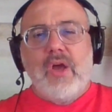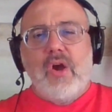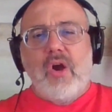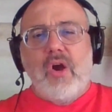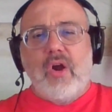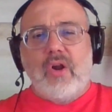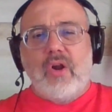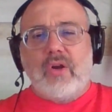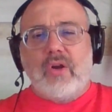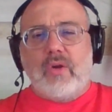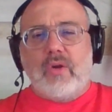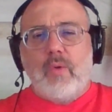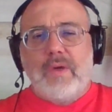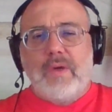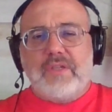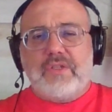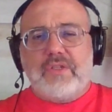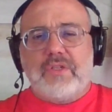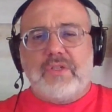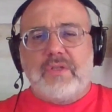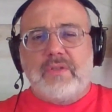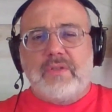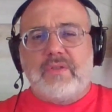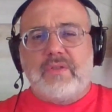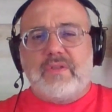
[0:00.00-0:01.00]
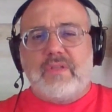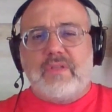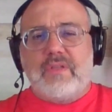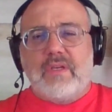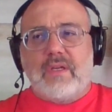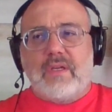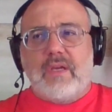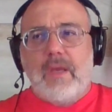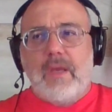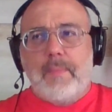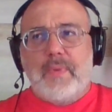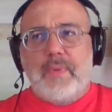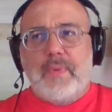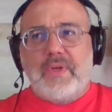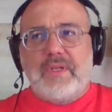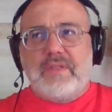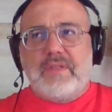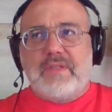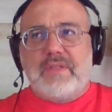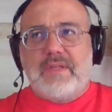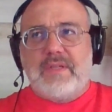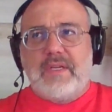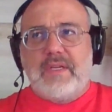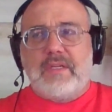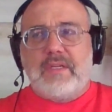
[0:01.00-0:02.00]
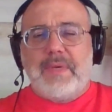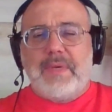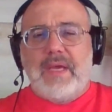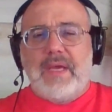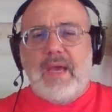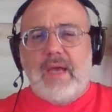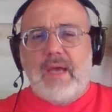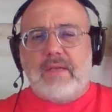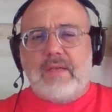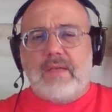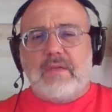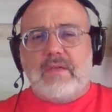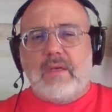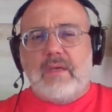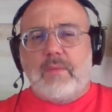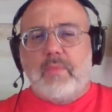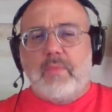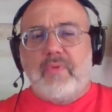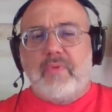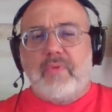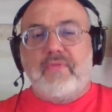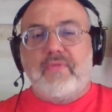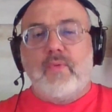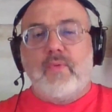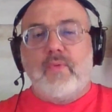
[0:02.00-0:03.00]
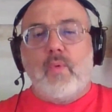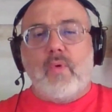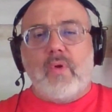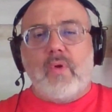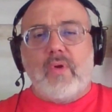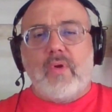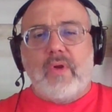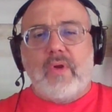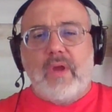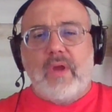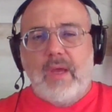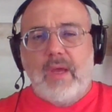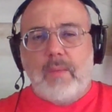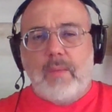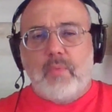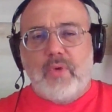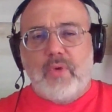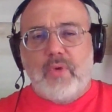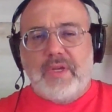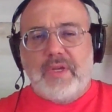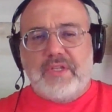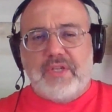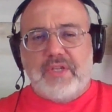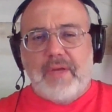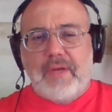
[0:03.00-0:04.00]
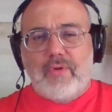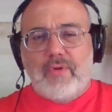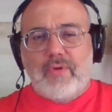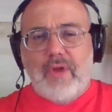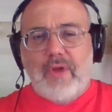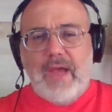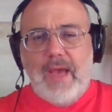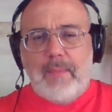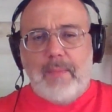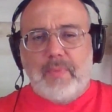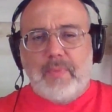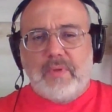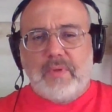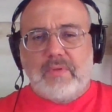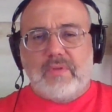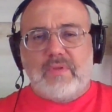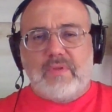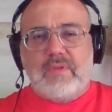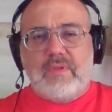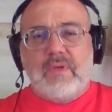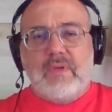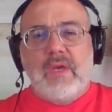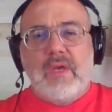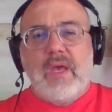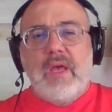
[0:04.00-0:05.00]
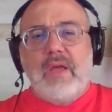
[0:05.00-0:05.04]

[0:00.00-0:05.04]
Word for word: are questions that companies need to be asking before a breach ever happens.